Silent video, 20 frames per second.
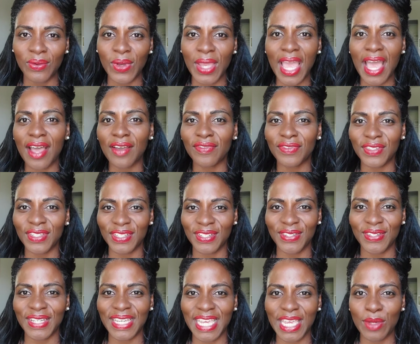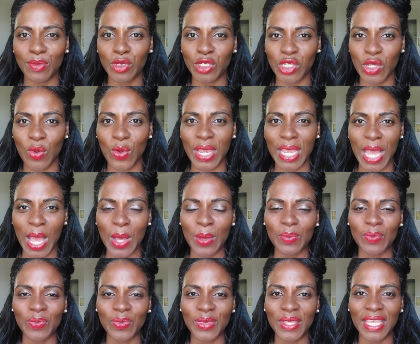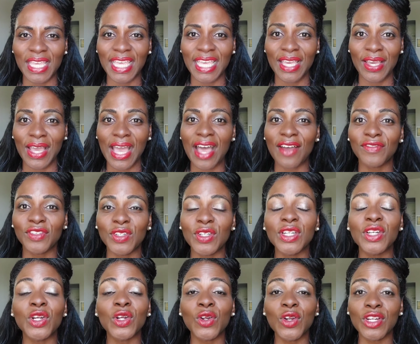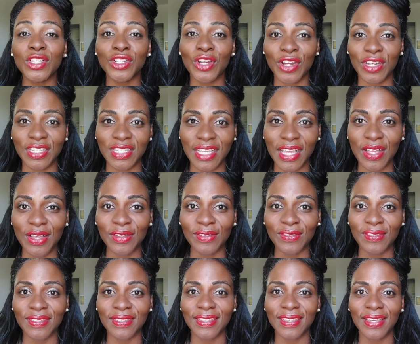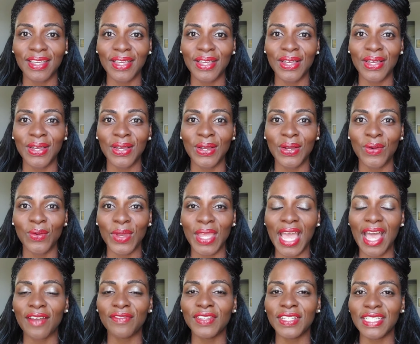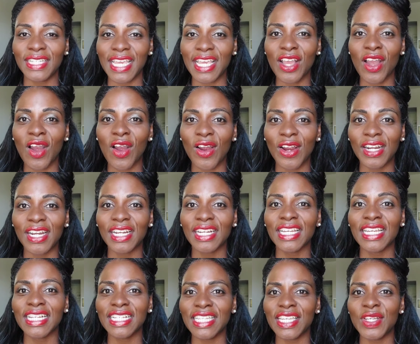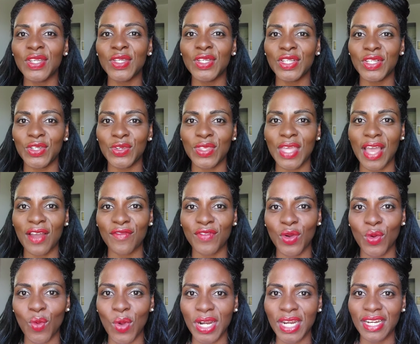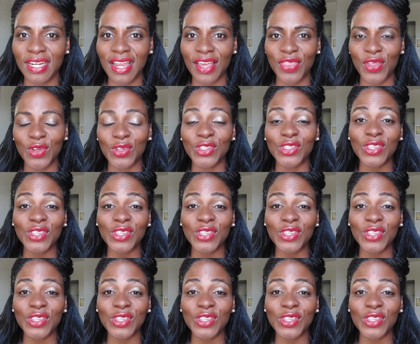We have to keep showing up, have to encourage ourselves. We have to take heart and continue to do that for one another.